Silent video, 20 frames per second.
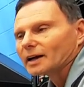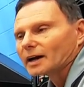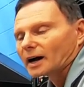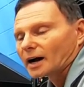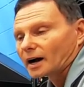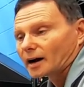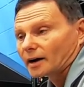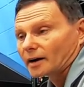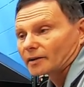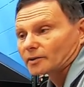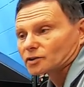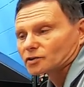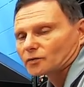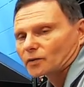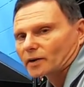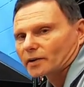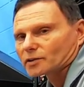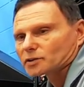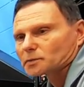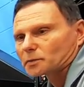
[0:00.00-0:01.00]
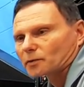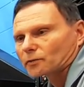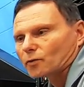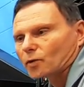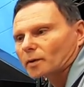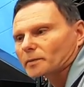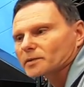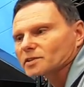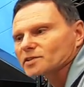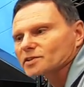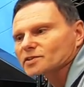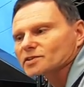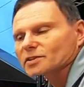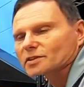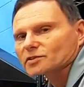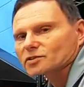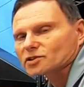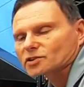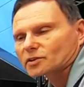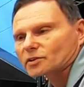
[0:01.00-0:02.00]
Uh, as far as performance is
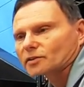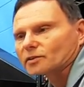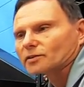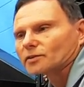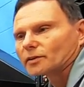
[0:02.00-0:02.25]
concerned,